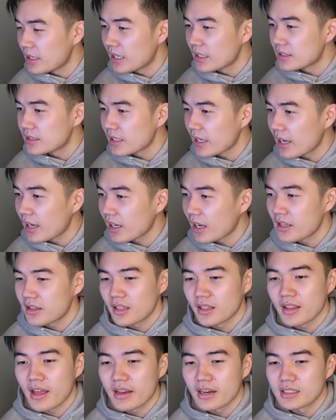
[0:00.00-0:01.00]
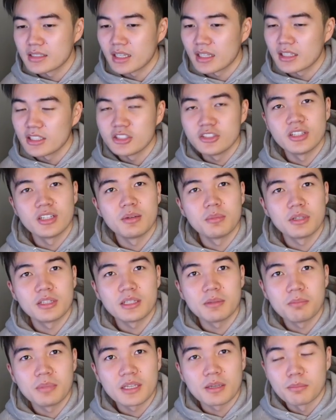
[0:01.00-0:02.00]
he got SAG. I think that is a
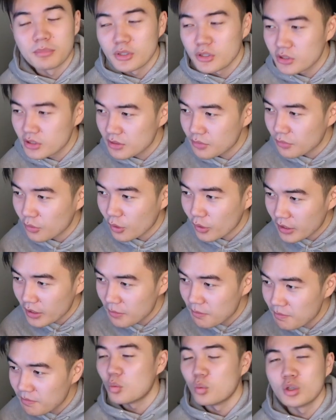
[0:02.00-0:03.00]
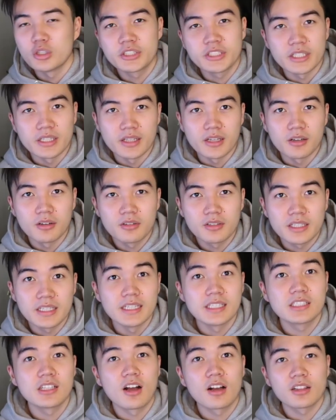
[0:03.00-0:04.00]
legitimately big boost for him. We'll see though.
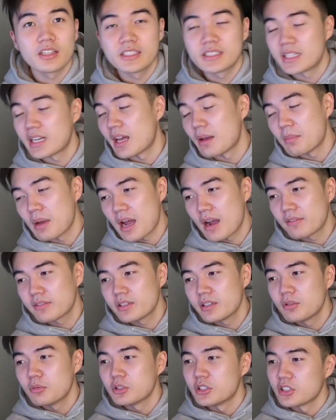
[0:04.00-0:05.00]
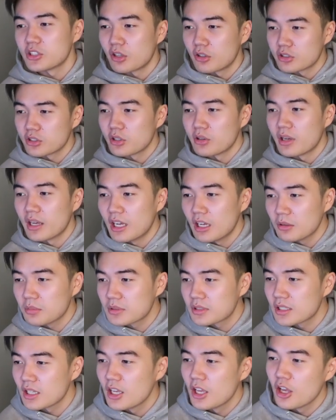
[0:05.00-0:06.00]
He is longlisted at BAFTA, which is also
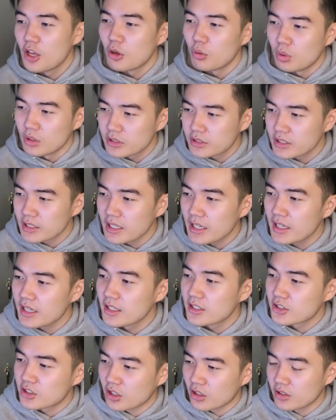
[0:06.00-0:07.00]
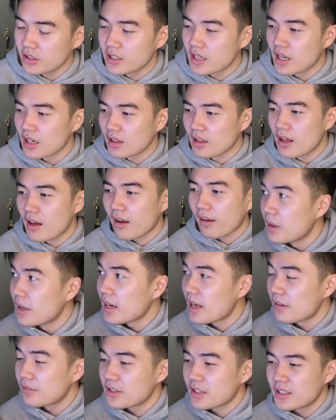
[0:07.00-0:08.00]
helps. We'll see. Certainly not a lock.
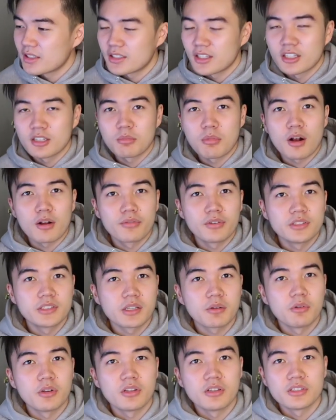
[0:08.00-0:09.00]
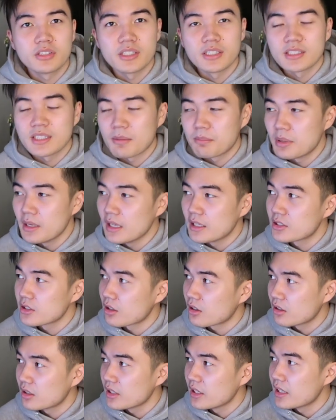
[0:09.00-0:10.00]
Ben Affleck in the Tender Bar feels like one of those things that peaks
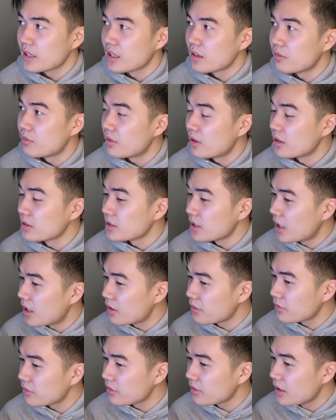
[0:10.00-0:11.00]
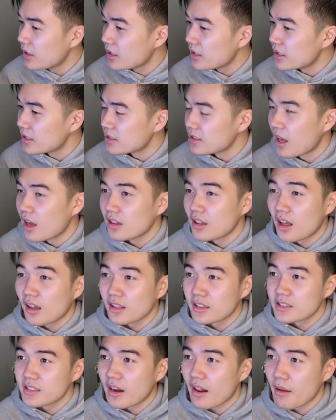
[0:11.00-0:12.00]
early and then falls off. He's not
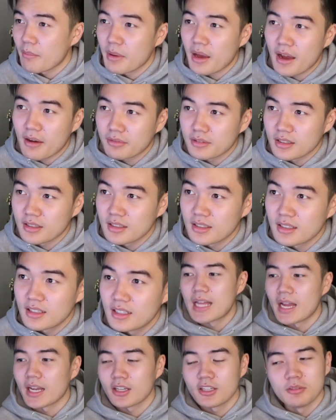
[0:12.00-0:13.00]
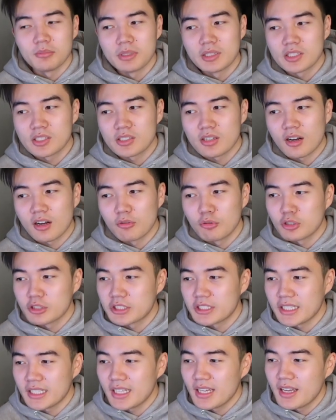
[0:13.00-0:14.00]
longlisted at BAFTA. That could be the start. We'll
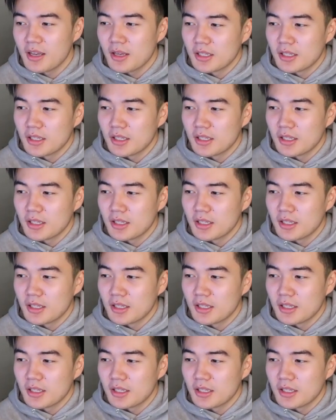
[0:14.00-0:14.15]
see.